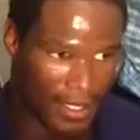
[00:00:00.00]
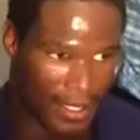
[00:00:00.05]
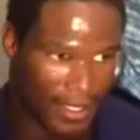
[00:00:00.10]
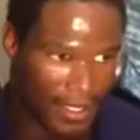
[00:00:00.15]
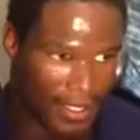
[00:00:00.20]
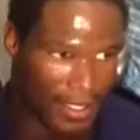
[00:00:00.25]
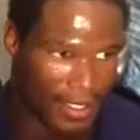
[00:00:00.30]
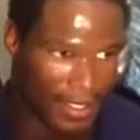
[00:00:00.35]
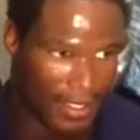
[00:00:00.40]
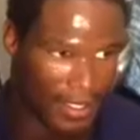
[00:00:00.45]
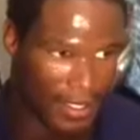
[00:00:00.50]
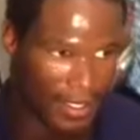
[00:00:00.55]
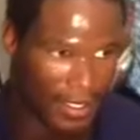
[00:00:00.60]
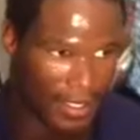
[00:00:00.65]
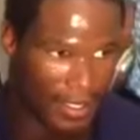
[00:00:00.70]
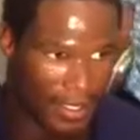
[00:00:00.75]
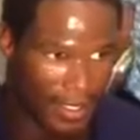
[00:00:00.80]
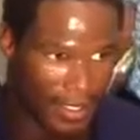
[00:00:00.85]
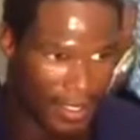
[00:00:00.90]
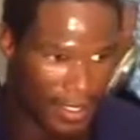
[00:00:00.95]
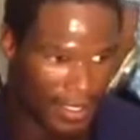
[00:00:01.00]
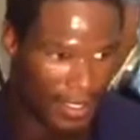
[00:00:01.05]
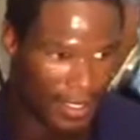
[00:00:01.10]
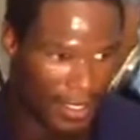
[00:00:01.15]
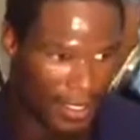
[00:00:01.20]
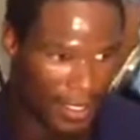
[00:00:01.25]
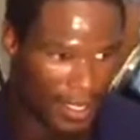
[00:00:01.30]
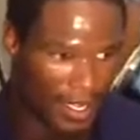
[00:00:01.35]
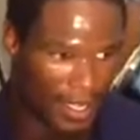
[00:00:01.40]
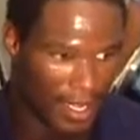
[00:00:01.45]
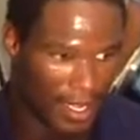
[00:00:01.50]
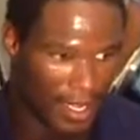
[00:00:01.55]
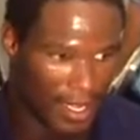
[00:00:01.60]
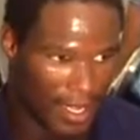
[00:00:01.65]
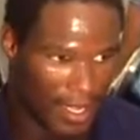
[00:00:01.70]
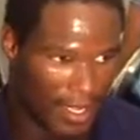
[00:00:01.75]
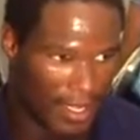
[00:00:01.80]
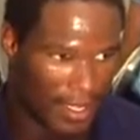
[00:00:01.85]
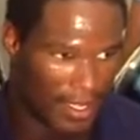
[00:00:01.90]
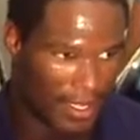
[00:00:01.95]
front and you coming off the edge? What, what
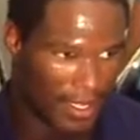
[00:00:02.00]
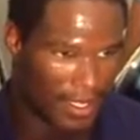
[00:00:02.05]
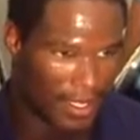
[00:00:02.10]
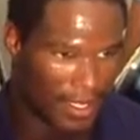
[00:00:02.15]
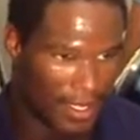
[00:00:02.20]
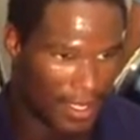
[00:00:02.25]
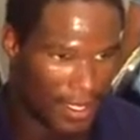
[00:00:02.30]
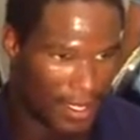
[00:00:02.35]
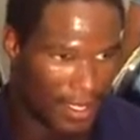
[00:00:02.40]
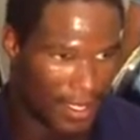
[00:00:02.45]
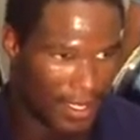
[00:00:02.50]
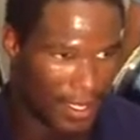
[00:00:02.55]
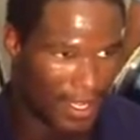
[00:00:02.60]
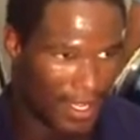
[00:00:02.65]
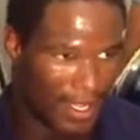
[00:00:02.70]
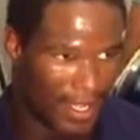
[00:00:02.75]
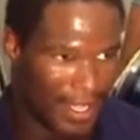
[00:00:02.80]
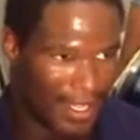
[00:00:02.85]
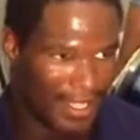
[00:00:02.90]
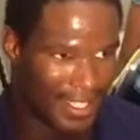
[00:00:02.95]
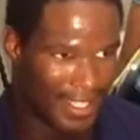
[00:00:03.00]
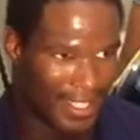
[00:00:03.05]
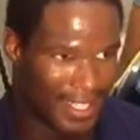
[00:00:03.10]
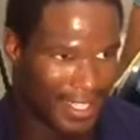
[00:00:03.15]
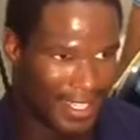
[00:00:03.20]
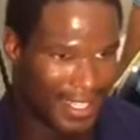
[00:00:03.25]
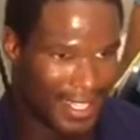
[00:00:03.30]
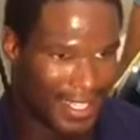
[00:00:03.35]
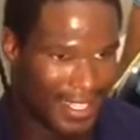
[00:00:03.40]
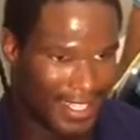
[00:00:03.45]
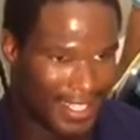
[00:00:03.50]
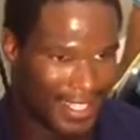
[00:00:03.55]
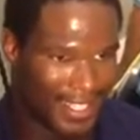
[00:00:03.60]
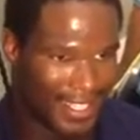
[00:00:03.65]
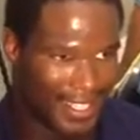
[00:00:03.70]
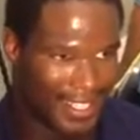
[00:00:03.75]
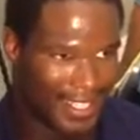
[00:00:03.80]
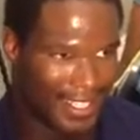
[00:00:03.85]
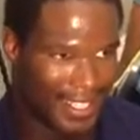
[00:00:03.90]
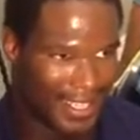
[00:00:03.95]
are you guys doing? Uh, the key there,
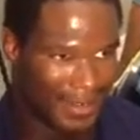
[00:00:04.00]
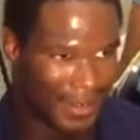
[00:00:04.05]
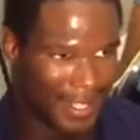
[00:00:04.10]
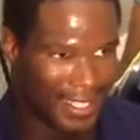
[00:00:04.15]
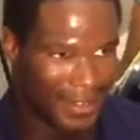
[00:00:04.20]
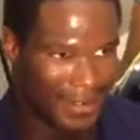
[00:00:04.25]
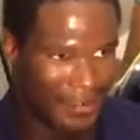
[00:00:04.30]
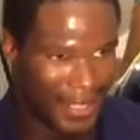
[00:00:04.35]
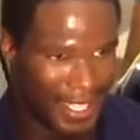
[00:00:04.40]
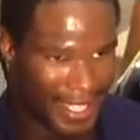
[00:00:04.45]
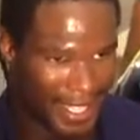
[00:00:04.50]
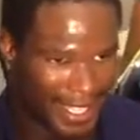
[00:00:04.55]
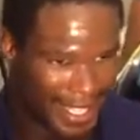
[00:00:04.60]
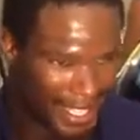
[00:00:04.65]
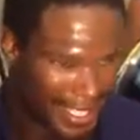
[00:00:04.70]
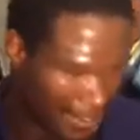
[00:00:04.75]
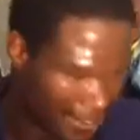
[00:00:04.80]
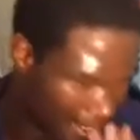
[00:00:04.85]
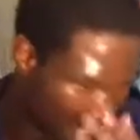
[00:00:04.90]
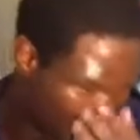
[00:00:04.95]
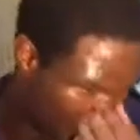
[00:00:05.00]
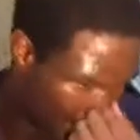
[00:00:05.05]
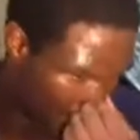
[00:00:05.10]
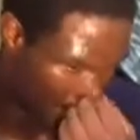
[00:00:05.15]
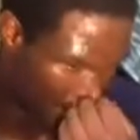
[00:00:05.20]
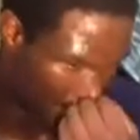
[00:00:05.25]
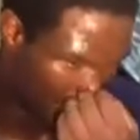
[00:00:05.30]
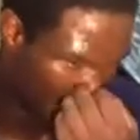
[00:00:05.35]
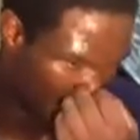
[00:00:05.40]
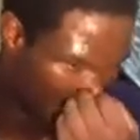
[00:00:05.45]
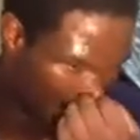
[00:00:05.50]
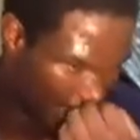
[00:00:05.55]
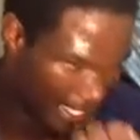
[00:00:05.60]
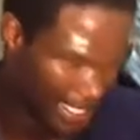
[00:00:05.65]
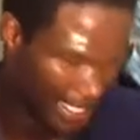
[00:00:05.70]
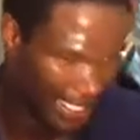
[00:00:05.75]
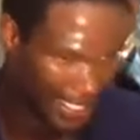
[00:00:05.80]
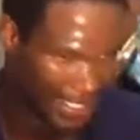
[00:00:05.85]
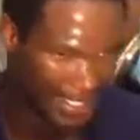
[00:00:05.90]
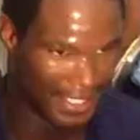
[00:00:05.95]
like, I mean, the big thing throughout the spring
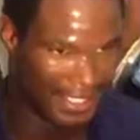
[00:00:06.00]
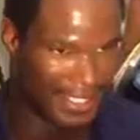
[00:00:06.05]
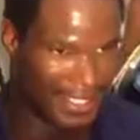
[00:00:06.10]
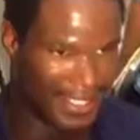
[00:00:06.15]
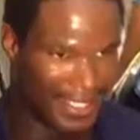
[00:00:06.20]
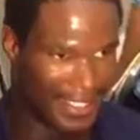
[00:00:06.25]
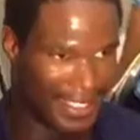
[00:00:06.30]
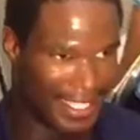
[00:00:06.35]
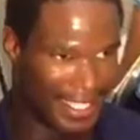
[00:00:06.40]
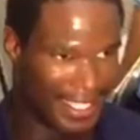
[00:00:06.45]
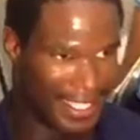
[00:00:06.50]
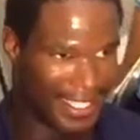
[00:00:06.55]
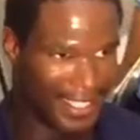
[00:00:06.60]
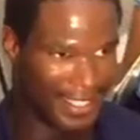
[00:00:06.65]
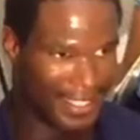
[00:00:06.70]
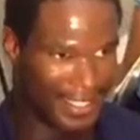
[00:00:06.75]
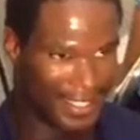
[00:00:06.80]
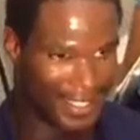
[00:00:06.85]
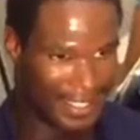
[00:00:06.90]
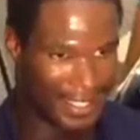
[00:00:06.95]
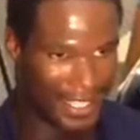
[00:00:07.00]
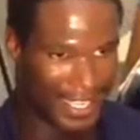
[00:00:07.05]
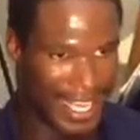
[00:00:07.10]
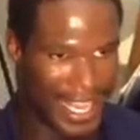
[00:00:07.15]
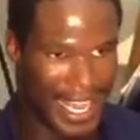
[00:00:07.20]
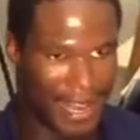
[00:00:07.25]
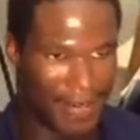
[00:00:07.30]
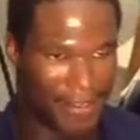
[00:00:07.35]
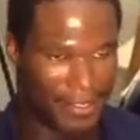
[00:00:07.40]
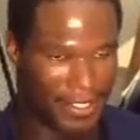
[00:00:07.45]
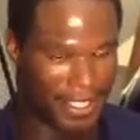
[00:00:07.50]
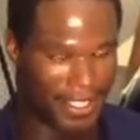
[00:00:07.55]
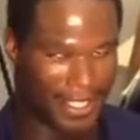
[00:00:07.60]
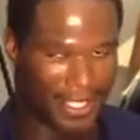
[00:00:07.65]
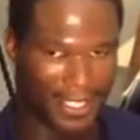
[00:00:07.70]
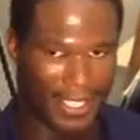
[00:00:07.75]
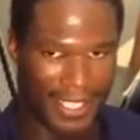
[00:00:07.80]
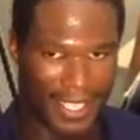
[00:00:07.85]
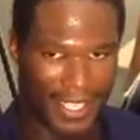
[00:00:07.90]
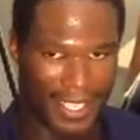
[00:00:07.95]
and just like the camp was
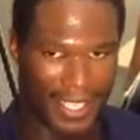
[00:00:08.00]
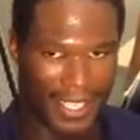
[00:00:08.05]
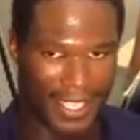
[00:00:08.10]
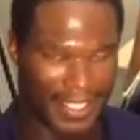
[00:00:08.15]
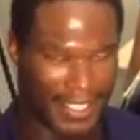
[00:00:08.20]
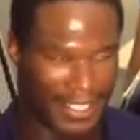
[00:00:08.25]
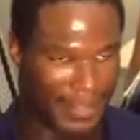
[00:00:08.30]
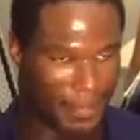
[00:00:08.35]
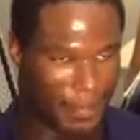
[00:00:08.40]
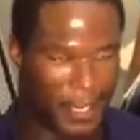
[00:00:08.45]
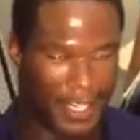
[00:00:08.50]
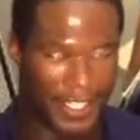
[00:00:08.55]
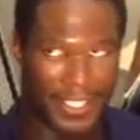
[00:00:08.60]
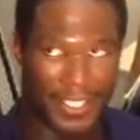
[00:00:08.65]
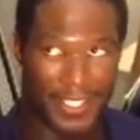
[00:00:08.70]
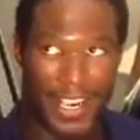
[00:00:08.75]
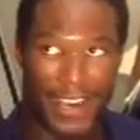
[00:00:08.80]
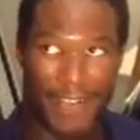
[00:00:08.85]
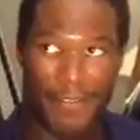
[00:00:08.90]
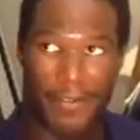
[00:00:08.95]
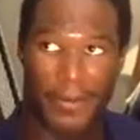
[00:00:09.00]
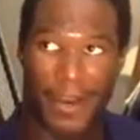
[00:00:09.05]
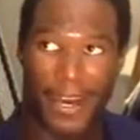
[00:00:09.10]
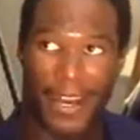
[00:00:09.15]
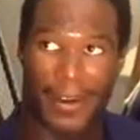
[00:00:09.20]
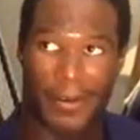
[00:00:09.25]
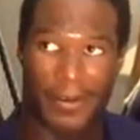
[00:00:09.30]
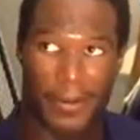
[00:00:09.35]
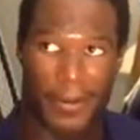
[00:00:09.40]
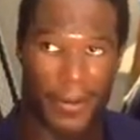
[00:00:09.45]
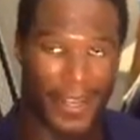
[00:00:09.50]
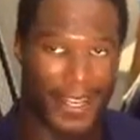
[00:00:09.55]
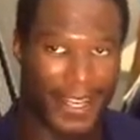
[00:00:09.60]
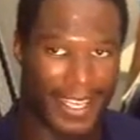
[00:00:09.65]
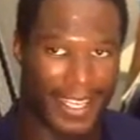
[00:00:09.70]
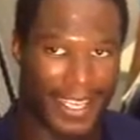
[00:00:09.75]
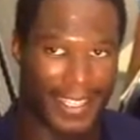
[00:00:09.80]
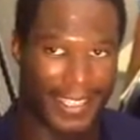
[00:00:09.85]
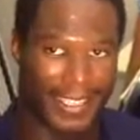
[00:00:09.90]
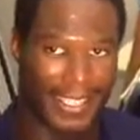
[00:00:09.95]
just just pressure everybody we play
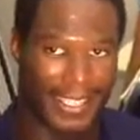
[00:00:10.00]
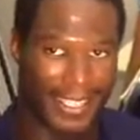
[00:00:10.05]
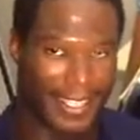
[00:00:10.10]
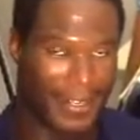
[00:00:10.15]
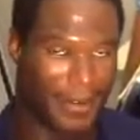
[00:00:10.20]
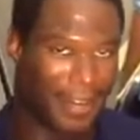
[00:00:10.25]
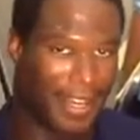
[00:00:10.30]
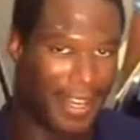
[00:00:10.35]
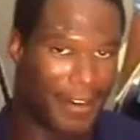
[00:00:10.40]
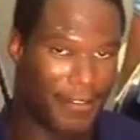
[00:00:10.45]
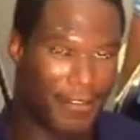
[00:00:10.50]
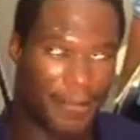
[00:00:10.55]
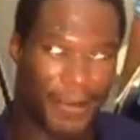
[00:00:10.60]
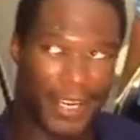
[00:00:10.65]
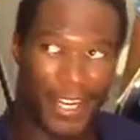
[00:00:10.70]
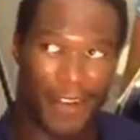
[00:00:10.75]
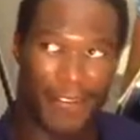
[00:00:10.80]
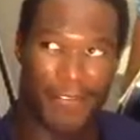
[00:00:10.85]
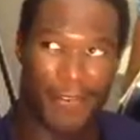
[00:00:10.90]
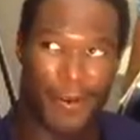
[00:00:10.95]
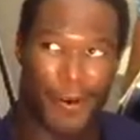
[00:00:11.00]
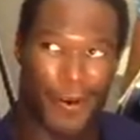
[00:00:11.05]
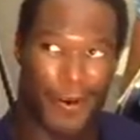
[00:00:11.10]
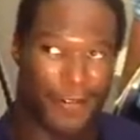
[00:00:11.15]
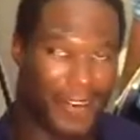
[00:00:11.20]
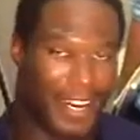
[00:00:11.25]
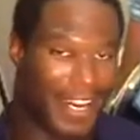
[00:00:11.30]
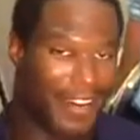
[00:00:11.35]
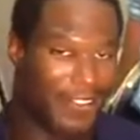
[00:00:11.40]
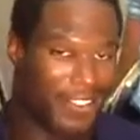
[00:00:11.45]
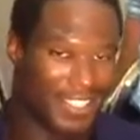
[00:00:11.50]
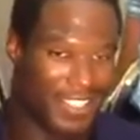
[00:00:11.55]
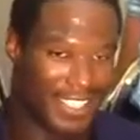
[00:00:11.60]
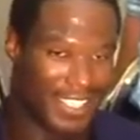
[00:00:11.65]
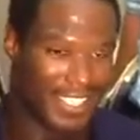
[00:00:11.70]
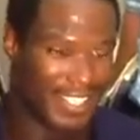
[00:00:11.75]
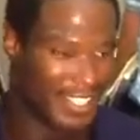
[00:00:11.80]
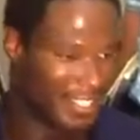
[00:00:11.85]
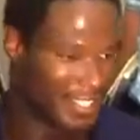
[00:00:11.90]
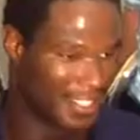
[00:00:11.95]
against. Like, no matter if we're bringing four, or five, or
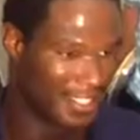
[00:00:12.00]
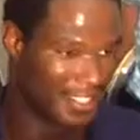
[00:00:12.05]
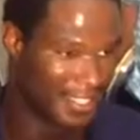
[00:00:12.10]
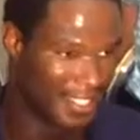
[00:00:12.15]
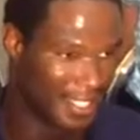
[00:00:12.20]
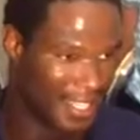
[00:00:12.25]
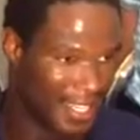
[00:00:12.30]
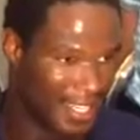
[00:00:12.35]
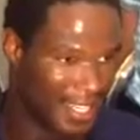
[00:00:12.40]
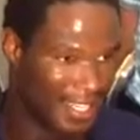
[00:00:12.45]
six, just